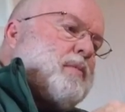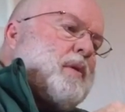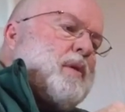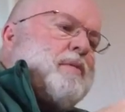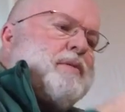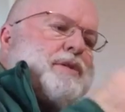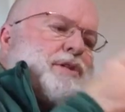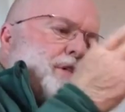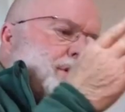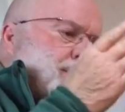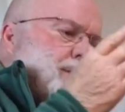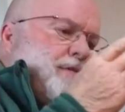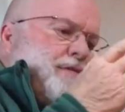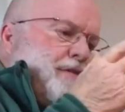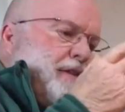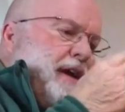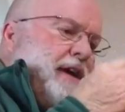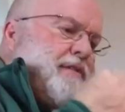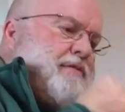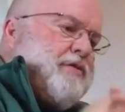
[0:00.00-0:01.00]
which is a
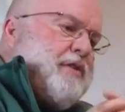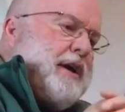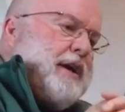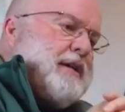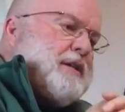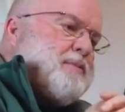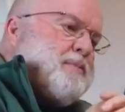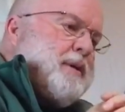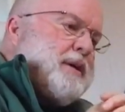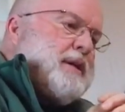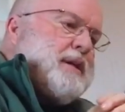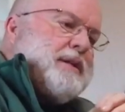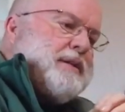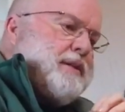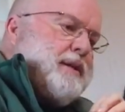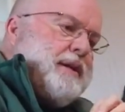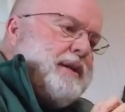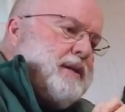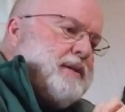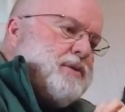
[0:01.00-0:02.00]
fine phrase, but it
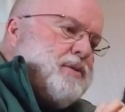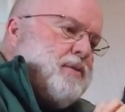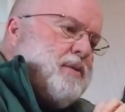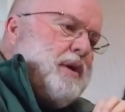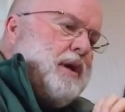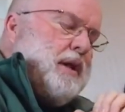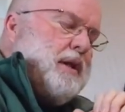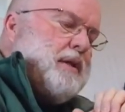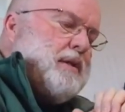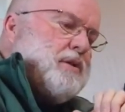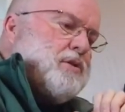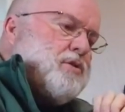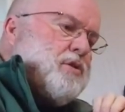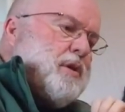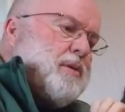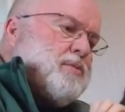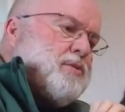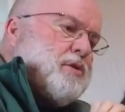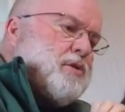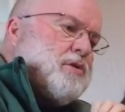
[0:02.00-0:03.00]
isn't really in the
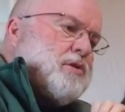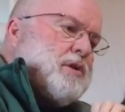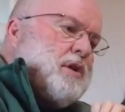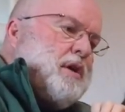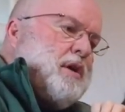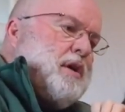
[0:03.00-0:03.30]
scriptures